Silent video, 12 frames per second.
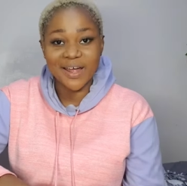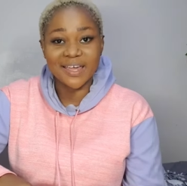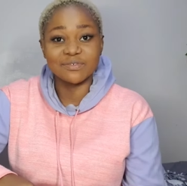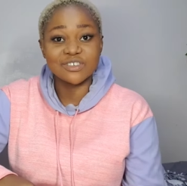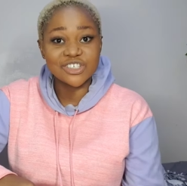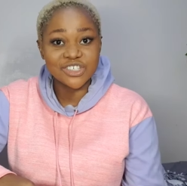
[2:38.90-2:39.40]
I
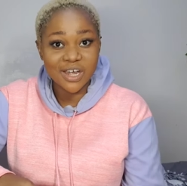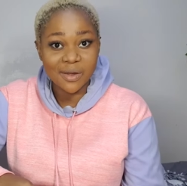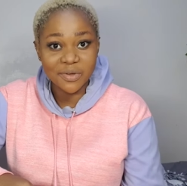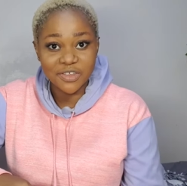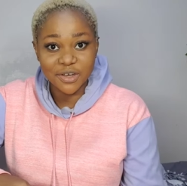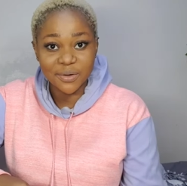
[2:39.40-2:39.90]
even share
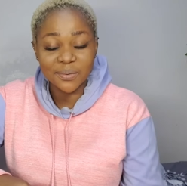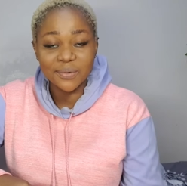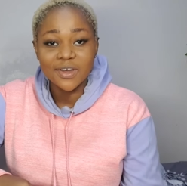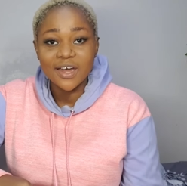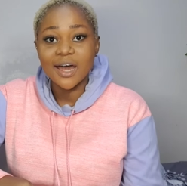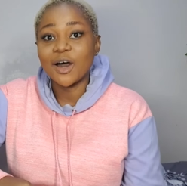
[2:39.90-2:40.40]
with you
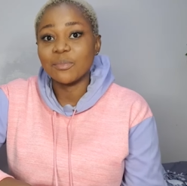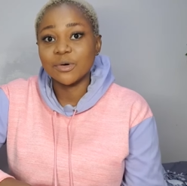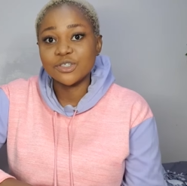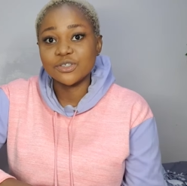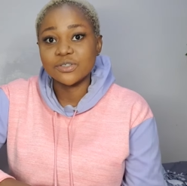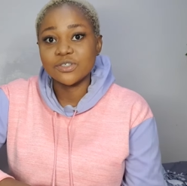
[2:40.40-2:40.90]
how
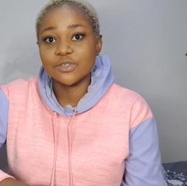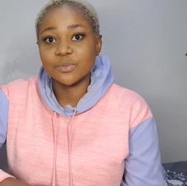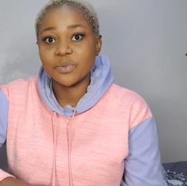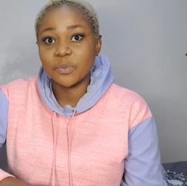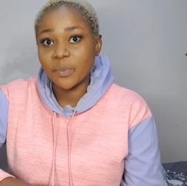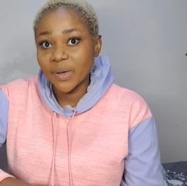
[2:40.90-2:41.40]
much YouTube
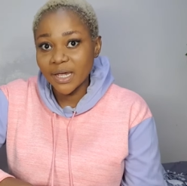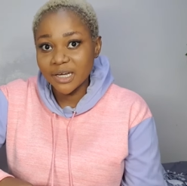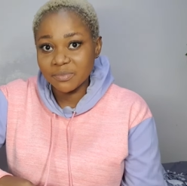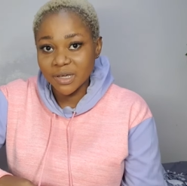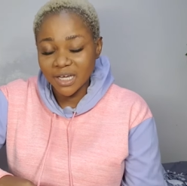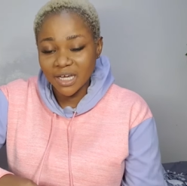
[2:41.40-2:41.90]

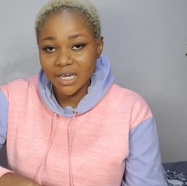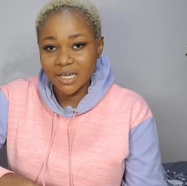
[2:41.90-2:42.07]
paid me.